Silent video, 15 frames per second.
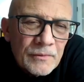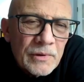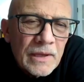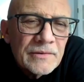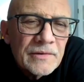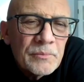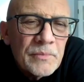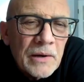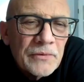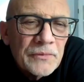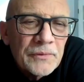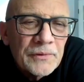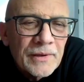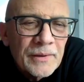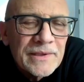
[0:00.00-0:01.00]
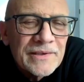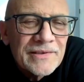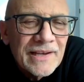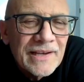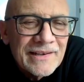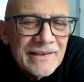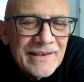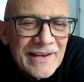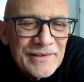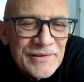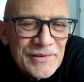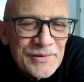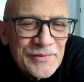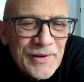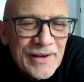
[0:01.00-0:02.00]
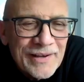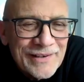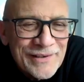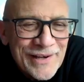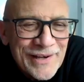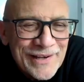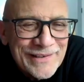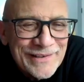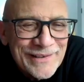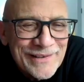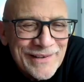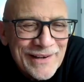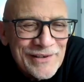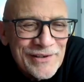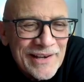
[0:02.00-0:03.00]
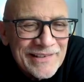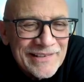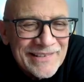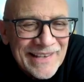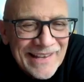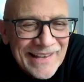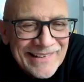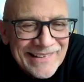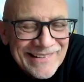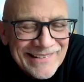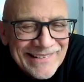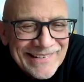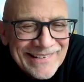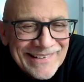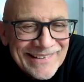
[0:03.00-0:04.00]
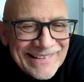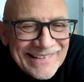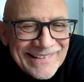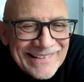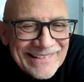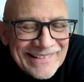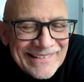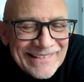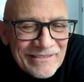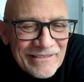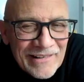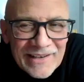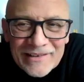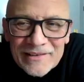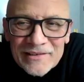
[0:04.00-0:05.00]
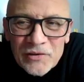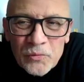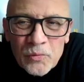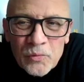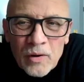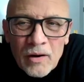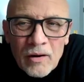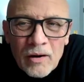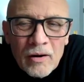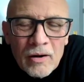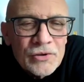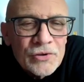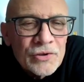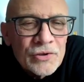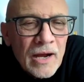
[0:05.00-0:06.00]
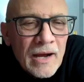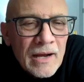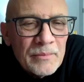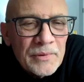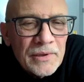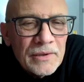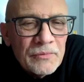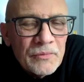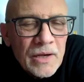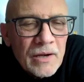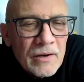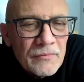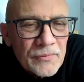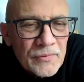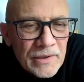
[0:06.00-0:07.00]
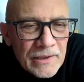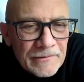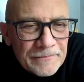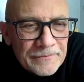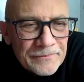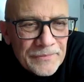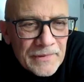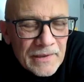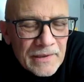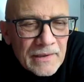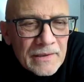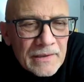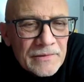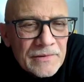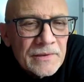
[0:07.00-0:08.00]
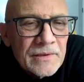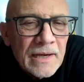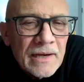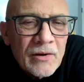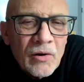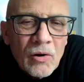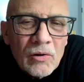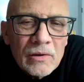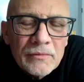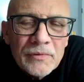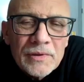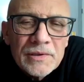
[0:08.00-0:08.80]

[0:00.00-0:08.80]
Well, that's a mouthful. Let me say it again so you've got a chance to digest that, right? So our job in recovery is to take all of